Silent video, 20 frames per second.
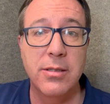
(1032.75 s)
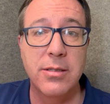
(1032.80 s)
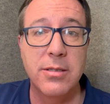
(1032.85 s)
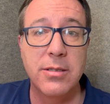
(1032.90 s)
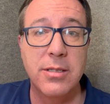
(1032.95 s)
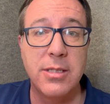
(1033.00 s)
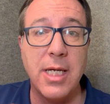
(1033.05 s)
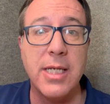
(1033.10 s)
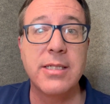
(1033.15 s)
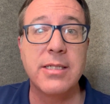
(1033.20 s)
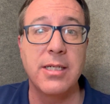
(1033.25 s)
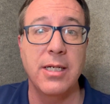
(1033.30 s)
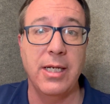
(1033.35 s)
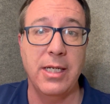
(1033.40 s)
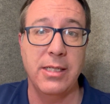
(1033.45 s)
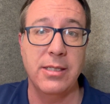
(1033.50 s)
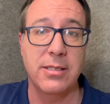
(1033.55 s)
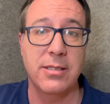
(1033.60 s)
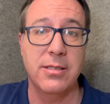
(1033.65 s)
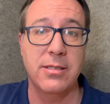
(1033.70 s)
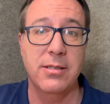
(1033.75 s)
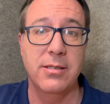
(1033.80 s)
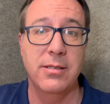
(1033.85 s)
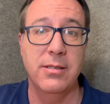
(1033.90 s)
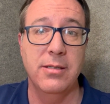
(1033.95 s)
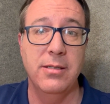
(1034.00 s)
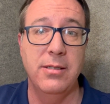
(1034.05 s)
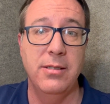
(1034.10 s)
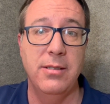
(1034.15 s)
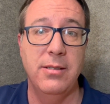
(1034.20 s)
sustenance,
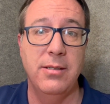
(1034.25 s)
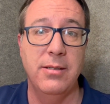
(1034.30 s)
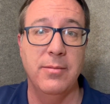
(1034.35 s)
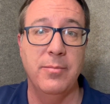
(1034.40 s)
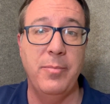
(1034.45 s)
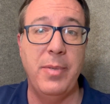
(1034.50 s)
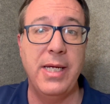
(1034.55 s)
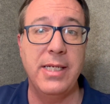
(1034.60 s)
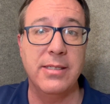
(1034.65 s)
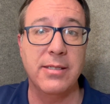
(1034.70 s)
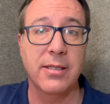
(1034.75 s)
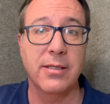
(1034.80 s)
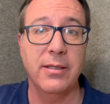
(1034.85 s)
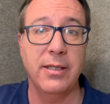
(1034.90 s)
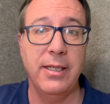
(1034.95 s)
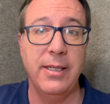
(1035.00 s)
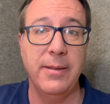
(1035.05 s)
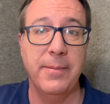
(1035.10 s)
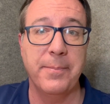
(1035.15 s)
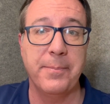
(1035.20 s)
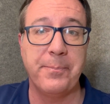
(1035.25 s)
basically.